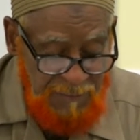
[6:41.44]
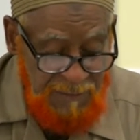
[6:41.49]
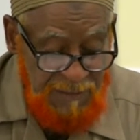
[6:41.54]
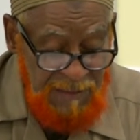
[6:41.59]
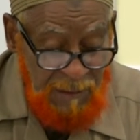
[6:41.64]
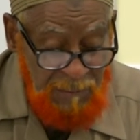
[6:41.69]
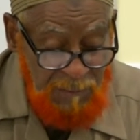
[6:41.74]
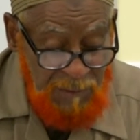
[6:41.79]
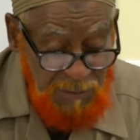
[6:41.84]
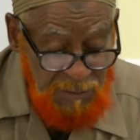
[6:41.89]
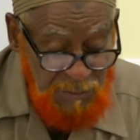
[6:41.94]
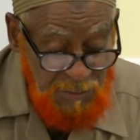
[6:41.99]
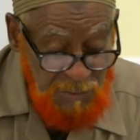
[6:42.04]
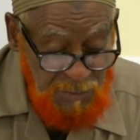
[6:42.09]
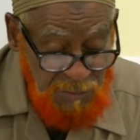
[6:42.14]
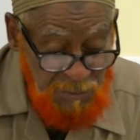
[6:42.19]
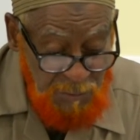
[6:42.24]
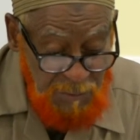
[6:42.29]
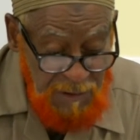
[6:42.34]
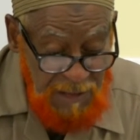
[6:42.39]
Number
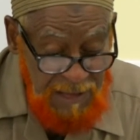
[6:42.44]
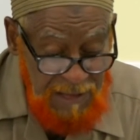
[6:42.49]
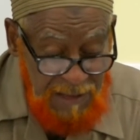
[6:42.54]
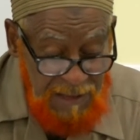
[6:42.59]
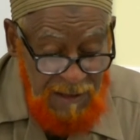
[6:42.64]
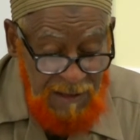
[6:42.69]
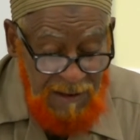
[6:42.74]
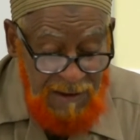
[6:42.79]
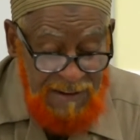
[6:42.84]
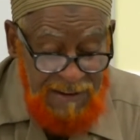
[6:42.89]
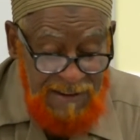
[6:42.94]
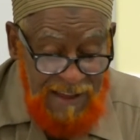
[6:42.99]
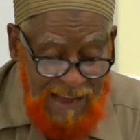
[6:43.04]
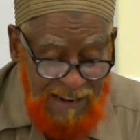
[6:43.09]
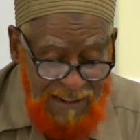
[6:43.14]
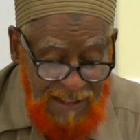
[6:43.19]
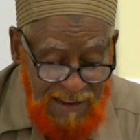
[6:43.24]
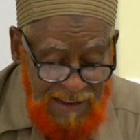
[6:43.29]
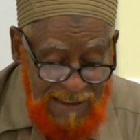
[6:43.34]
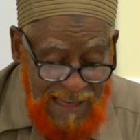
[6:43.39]
3,
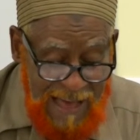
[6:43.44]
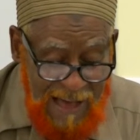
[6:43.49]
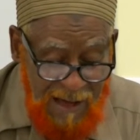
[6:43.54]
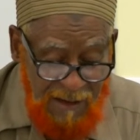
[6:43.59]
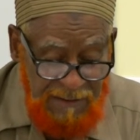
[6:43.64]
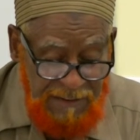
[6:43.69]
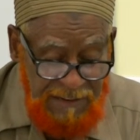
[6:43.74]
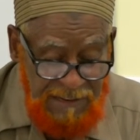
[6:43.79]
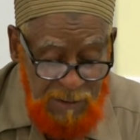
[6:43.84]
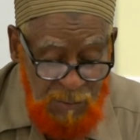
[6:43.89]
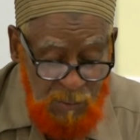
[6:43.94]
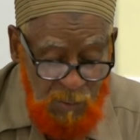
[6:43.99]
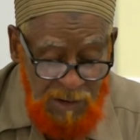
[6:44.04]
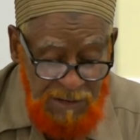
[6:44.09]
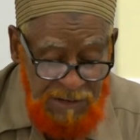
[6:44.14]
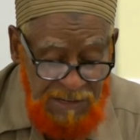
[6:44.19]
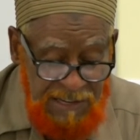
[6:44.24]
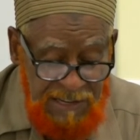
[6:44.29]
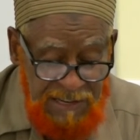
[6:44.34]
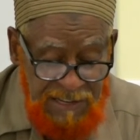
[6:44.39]
not allow
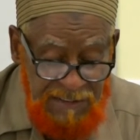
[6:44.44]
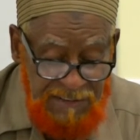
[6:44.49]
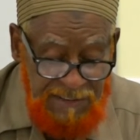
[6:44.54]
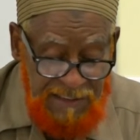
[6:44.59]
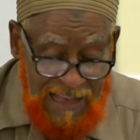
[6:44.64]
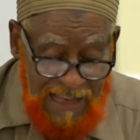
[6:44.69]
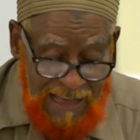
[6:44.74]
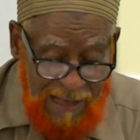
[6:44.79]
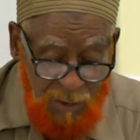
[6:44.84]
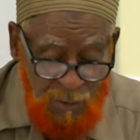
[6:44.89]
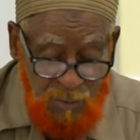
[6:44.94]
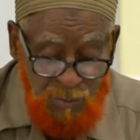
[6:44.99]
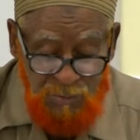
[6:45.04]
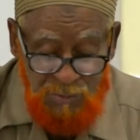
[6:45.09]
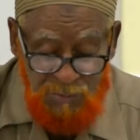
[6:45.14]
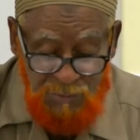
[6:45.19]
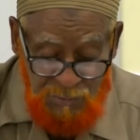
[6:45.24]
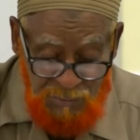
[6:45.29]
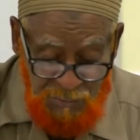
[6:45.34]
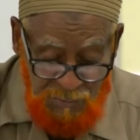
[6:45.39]
anyone in his
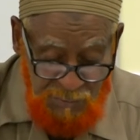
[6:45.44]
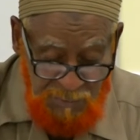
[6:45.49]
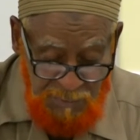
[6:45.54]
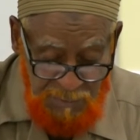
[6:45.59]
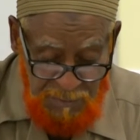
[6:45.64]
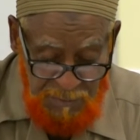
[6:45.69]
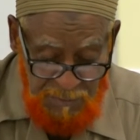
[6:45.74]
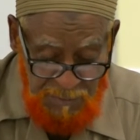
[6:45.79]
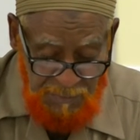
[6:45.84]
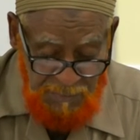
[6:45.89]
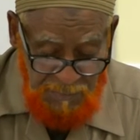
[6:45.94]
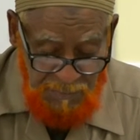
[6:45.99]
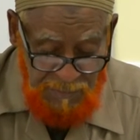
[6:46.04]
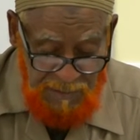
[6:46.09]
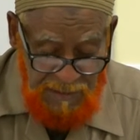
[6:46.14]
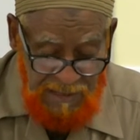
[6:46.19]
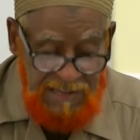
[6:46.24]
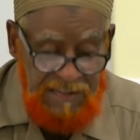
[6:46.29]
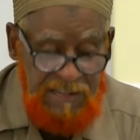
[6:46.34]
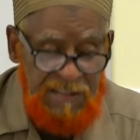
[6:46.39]
house
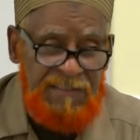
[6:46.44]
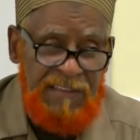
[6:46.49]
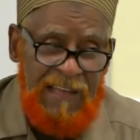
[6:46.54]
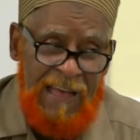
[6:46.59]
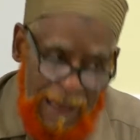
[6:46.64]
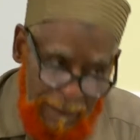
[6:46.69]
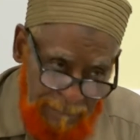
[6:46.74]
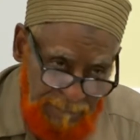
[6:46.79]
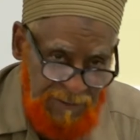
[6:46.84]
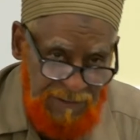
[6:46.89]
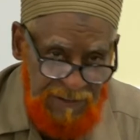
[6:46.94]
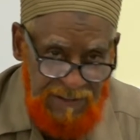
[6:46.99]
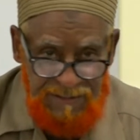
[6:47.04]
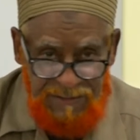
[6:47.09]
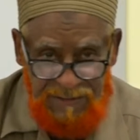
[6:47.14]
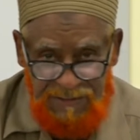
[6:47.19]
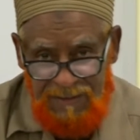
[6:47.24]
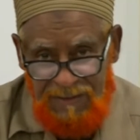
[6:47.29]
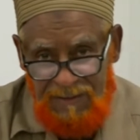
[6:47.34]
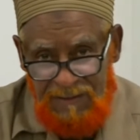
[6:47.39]
in his
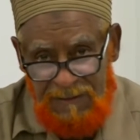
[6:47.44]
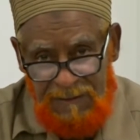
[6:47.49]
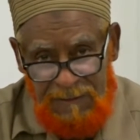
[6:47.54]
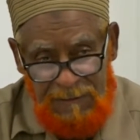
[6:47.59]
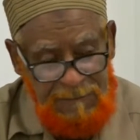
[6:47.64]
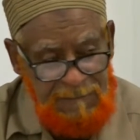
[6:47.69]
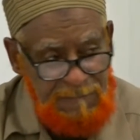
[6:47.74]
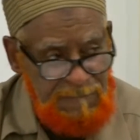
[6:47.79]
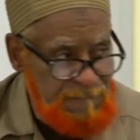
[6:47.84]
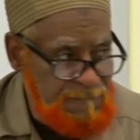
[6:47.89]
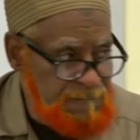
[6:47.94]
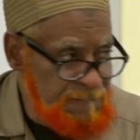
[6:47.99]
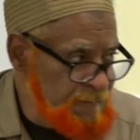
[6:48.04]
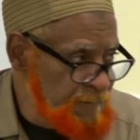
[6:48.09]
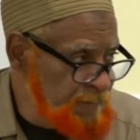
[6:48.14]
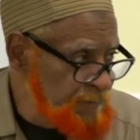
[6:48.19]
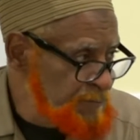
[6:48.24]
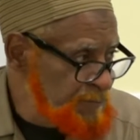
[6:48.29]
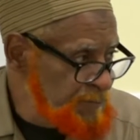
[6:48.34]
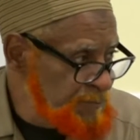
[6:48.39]
absence.
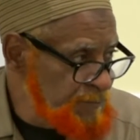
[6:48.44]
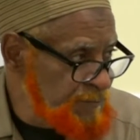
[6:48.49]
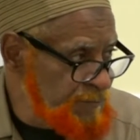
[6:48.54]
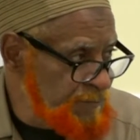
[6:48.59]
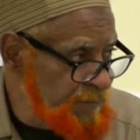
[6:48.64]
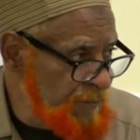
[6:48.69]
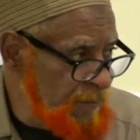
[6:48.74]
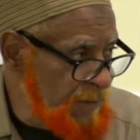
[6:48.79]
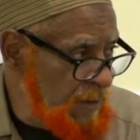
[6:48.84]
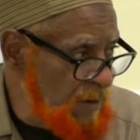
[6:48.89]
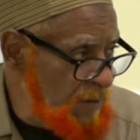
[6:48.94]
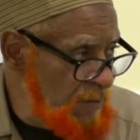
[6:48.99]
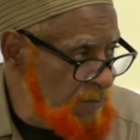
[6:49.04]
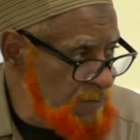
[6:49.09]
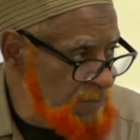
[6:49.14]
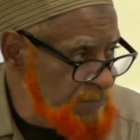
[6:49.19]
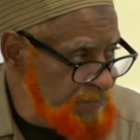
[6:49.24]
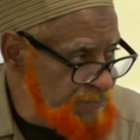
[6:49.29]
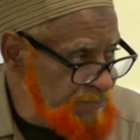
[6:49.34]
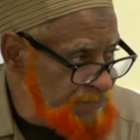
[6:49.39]
You know?
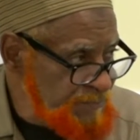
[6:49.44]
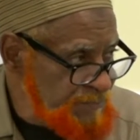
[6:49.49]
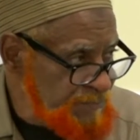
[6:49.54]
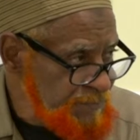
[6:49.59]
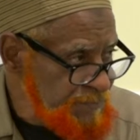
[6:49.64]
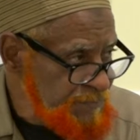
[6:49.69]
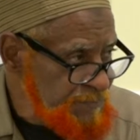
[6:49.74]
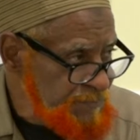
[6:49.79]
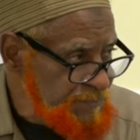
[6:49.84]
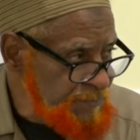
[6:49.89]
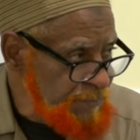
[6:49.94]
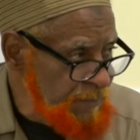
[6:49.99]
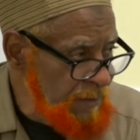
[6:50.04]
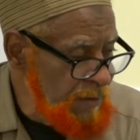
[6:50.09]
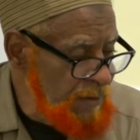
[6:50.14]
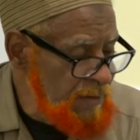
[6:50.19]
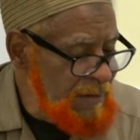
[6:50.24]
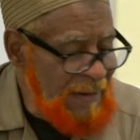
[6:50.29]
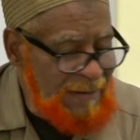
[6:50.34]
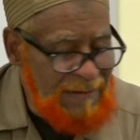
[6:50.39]

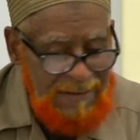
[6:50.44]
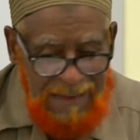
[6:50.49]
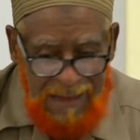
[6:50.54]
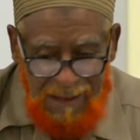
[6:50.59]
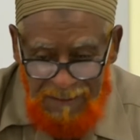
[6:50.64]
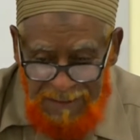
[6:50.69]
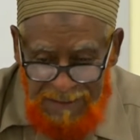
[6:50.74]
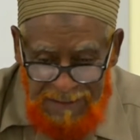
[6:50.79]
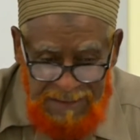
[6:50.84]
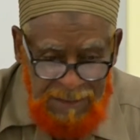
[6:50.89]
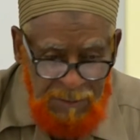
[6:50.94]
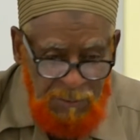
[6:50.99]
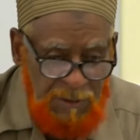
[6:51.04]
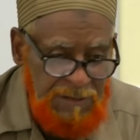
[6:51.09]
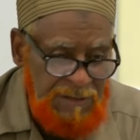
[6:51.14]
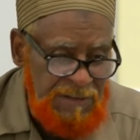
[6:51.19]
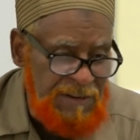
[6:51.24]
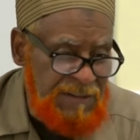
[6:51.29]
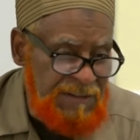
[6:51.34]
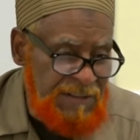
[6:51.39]
Not allow
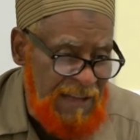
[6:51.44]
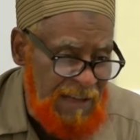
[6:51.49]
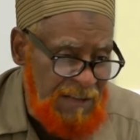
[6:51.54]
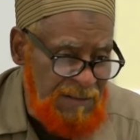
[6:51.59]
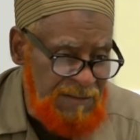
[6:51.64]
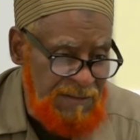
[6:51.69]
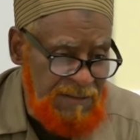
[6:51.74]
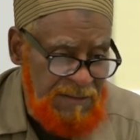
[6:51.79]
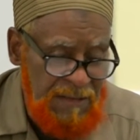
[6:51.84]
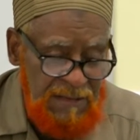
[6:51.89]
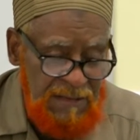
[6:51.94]
anyone in his house